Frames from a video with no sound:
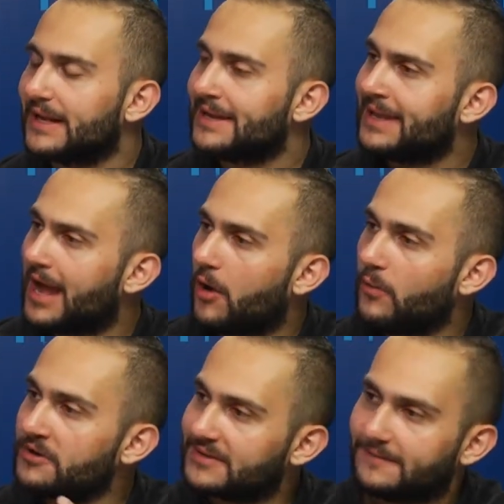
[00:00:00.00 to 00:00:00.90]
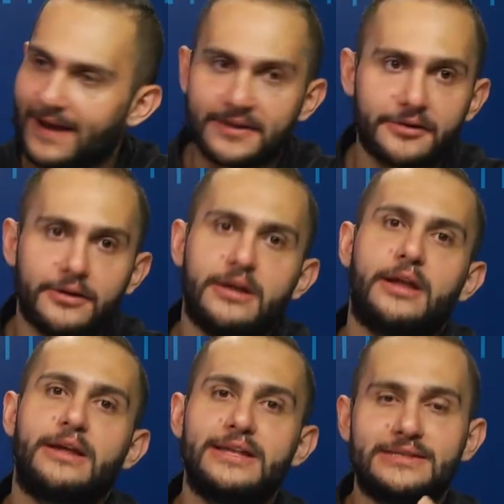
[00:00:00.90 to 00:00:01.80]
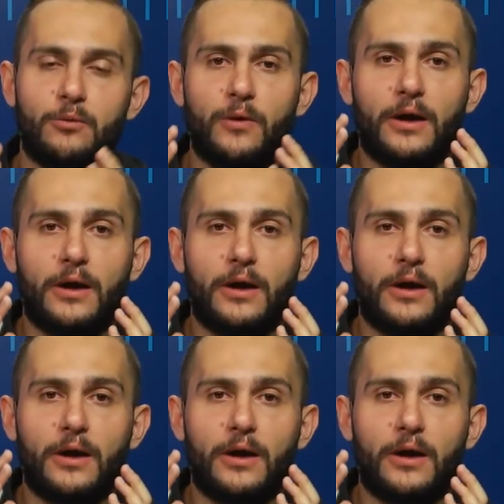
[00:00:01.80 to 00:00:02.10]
Now Windows Defender is a